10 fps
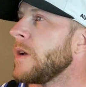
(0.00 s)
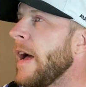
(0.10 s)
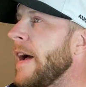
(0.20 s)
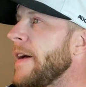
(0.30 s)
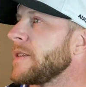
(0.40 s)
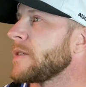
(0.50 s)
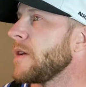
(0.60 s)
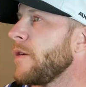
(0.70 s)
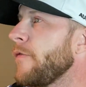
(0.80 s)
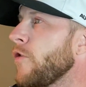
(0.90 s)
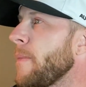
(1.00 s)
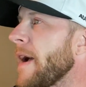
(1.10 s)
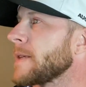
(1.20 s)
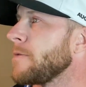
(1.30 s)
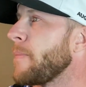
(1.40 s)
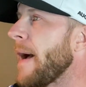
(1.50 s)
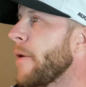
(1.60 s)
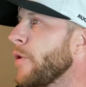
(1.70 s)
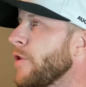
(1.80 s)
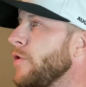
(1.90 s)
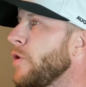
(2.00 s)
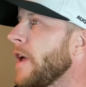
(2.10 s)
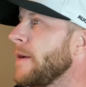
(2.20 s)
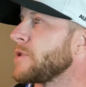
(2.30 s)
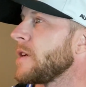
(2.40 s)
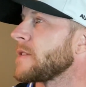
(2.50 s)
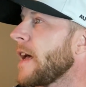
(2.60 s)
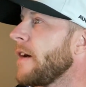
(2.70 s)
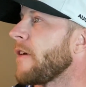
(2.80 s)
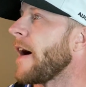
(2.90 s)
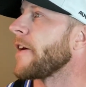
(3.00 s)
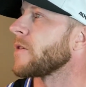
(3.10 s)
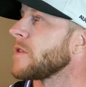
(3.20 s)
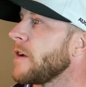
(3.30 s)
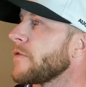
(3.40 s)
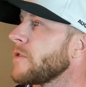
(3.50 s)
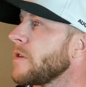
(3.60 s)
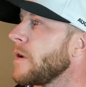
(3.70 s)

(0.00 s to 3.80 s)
As for maximum power, the new camshafts have higher lift,